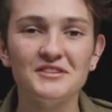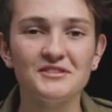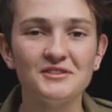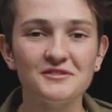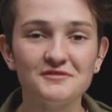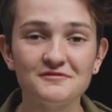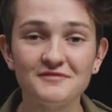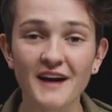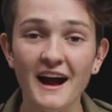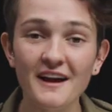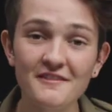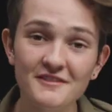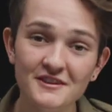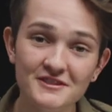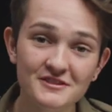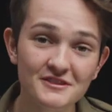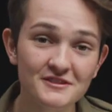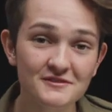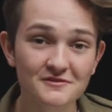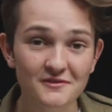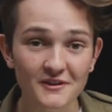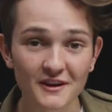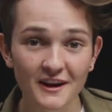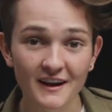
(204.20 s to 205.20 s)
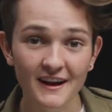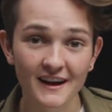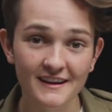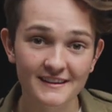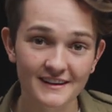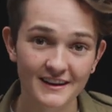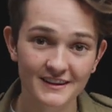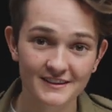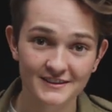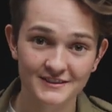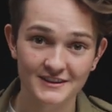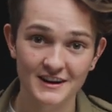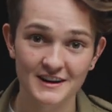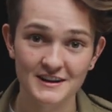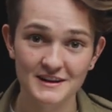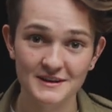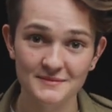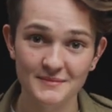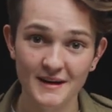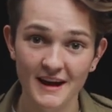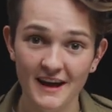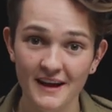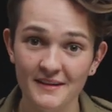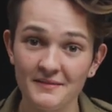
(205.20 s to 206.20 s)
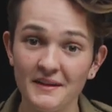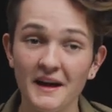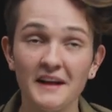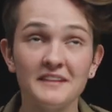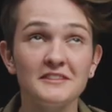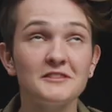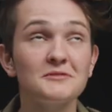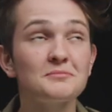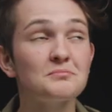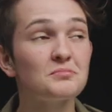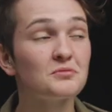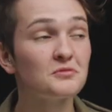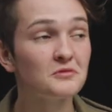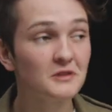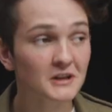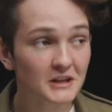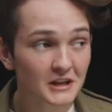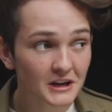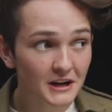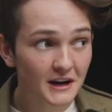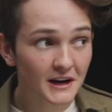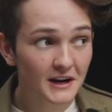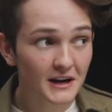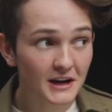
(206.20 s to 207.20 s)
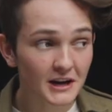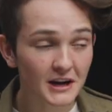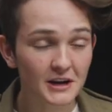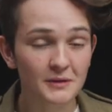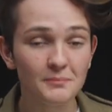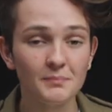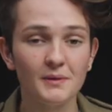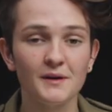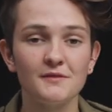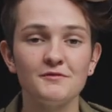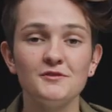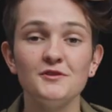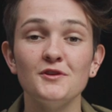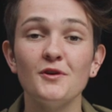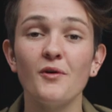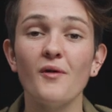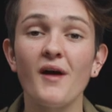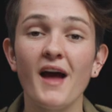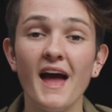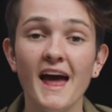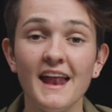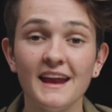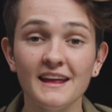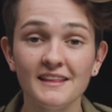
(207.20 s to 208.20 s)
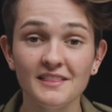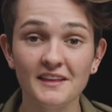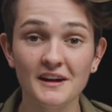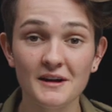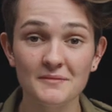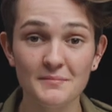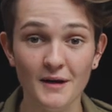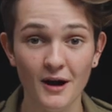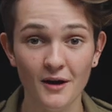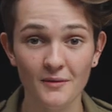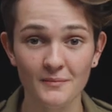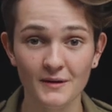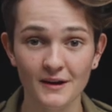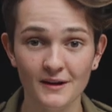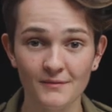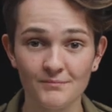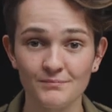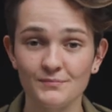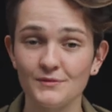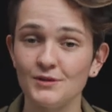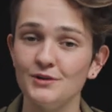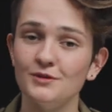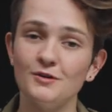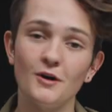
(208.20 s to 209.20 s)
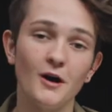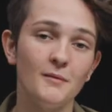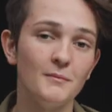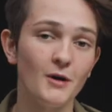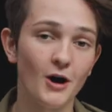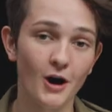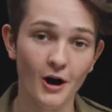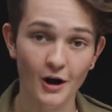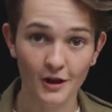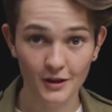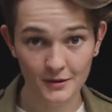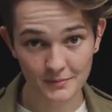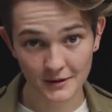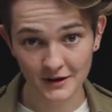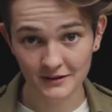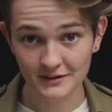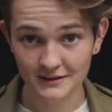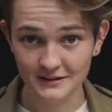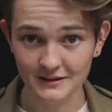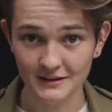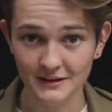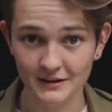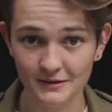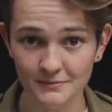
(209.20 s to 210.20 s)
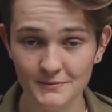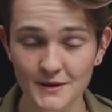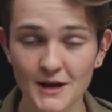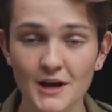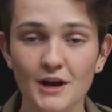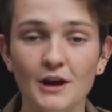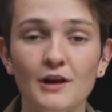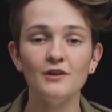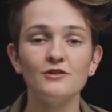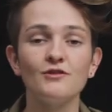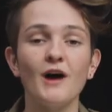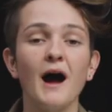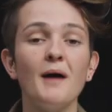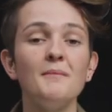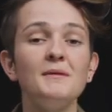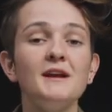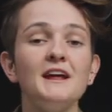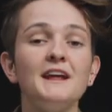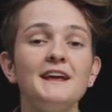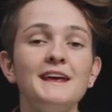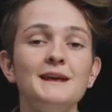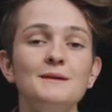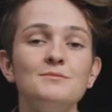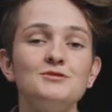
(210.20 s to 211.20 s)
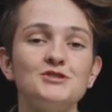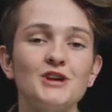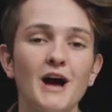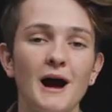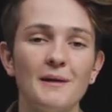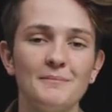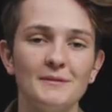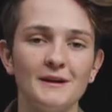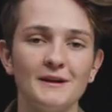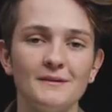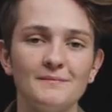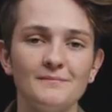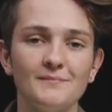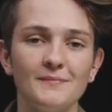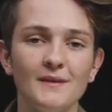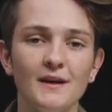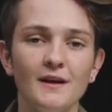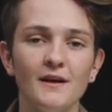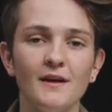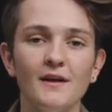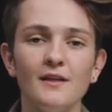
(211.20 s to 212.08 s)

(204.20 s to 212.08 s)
So five hundred forty-nine dollars on eBay, that's pretty good, but if you know anything about me, you know I'm all about the deal, so I'm gonna keep shopping.